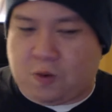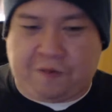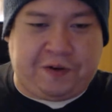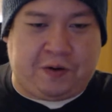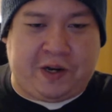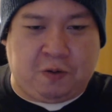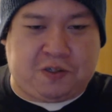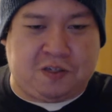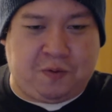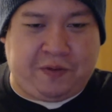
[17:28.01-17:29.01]
more
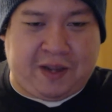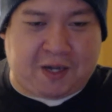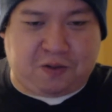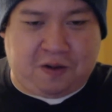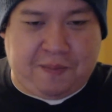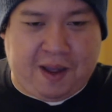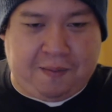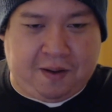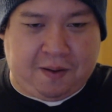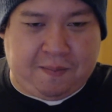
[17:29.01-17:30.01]
Furiosa's movie than actually
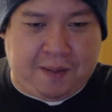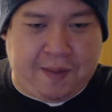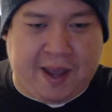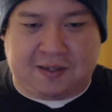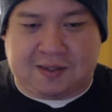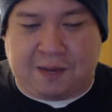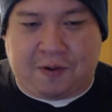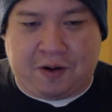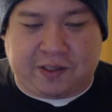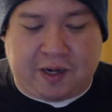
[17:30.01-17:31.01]
Mad Max's,
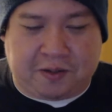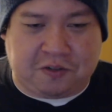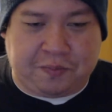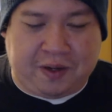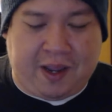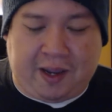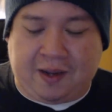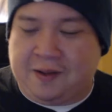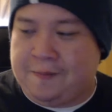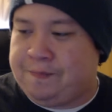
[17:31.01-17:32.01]
Tom Hardy's character. But
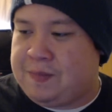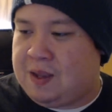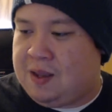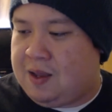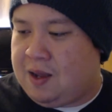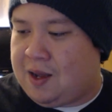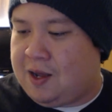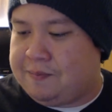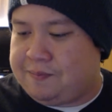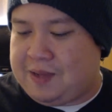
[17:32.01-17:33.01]
hey,
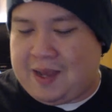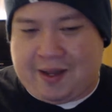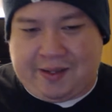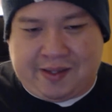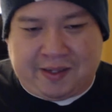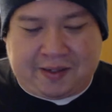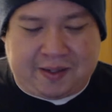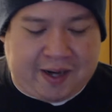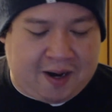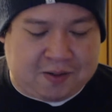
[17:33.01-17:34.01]
yeah,
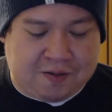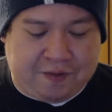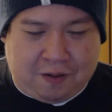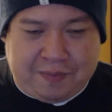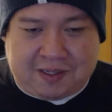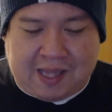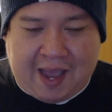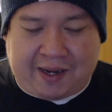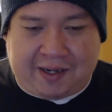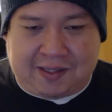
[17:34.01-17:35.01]
the character development is
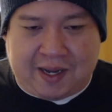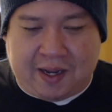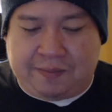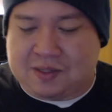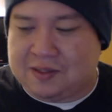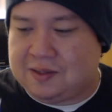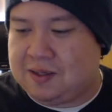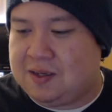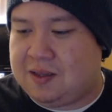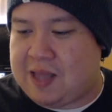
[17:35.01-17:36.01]
lacking in times.
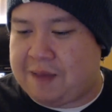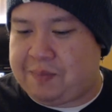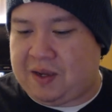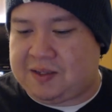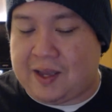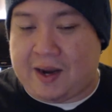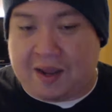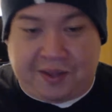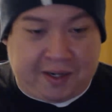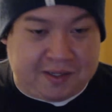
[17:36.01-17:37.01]
That being said,
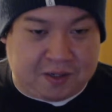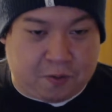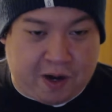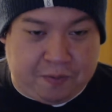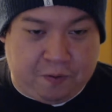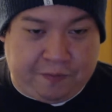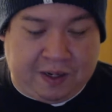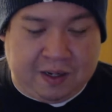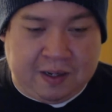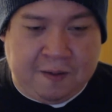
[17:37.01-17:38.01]
I think it's a great
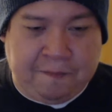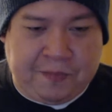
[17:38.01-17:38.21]
movie.